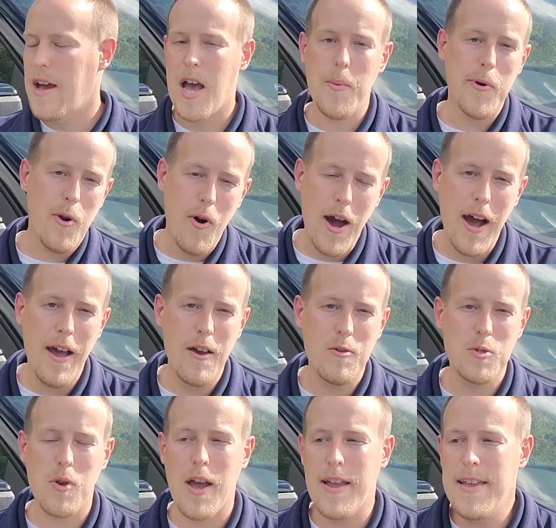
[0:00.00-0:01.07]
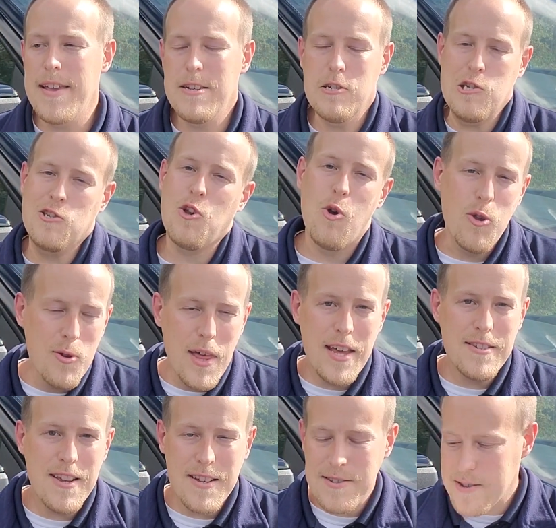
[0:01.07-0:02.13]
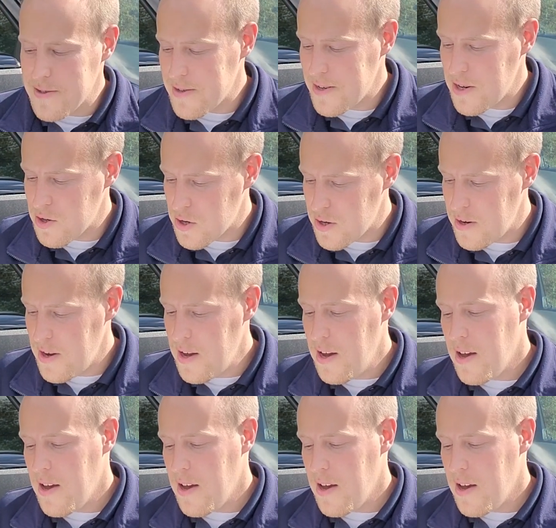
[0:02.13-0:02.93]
I'm in Ohio, so I can't show you that Texas Edition.